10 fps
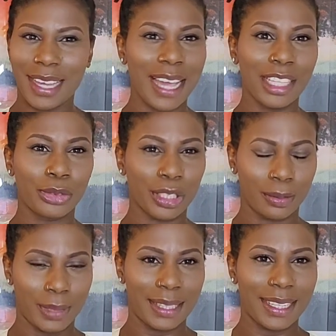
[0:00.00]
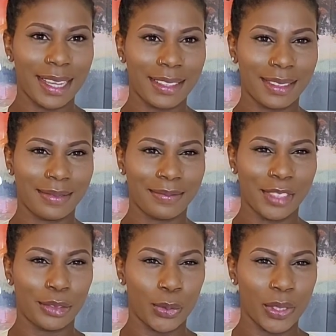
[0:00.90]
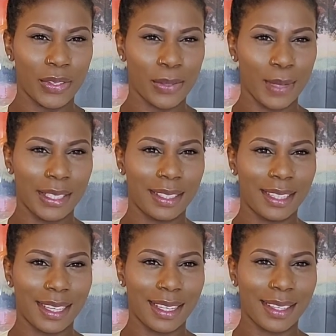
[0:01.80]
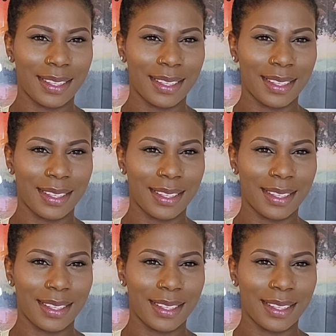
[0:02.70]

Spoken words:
Highly recommended if you want to smell unique.